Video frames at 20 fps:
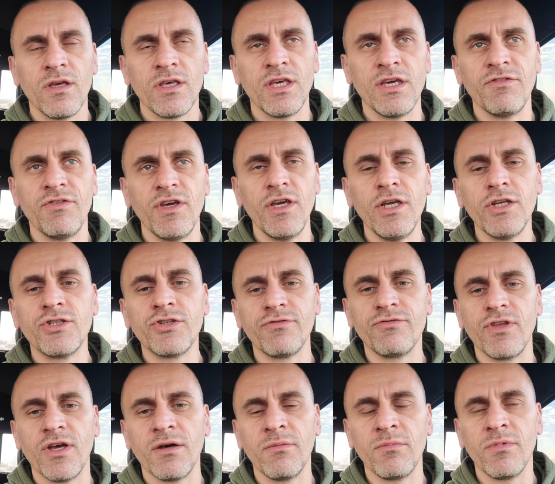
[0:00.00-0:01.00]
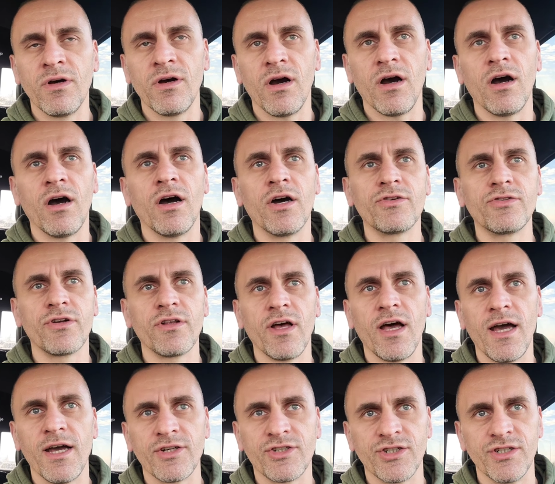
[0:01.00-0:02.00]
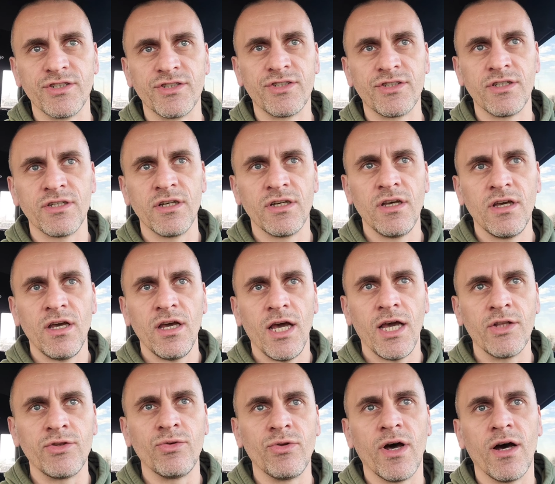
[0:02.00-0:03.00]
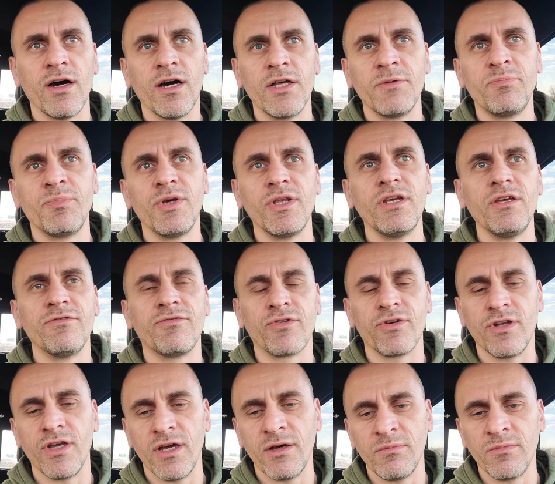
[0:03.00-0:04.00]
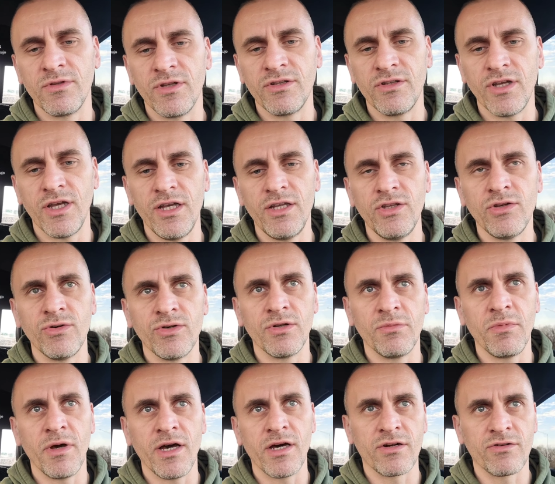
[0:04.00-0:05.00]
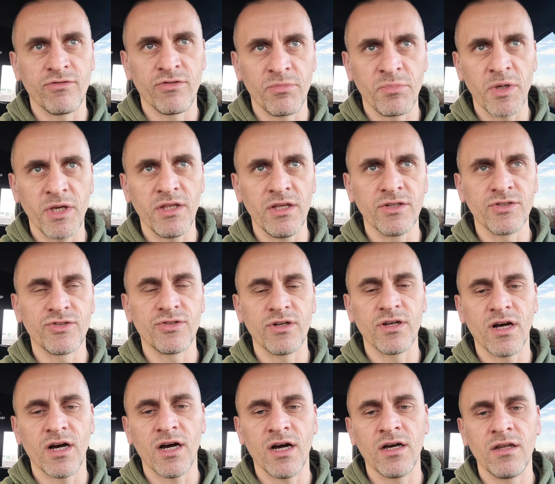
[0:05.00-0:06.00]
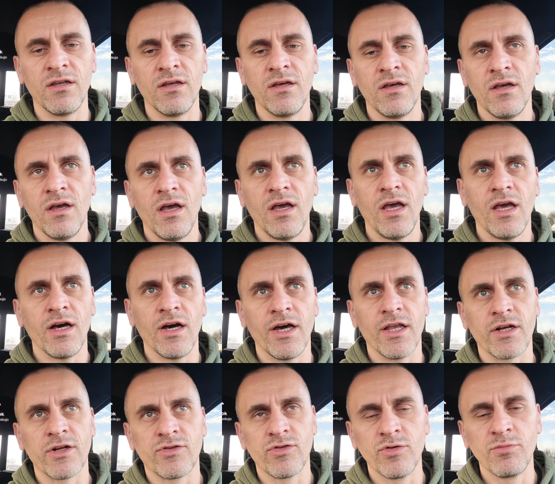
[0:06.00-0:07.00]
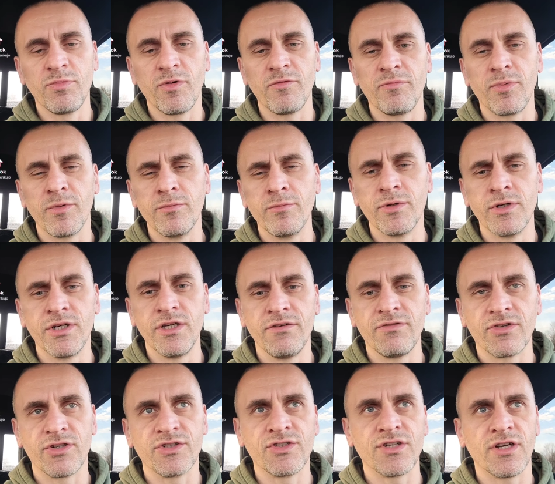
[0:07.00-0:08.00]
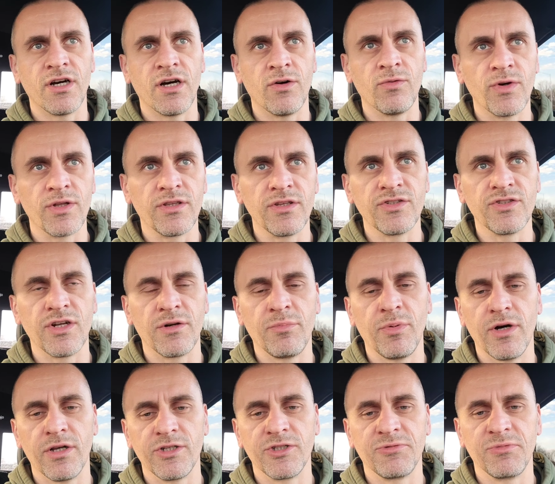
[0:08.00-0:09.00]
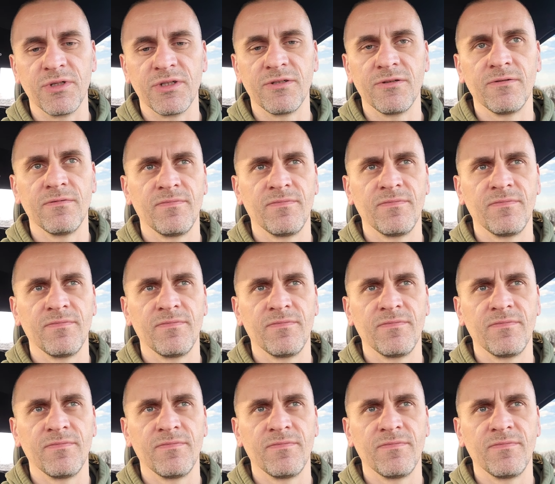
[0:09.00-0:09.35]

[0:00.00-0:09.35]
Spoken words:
give each of them 100 lashes. And do not let pity for them detain you in a matter of obedience to God, and let a group of believers witness their punishment."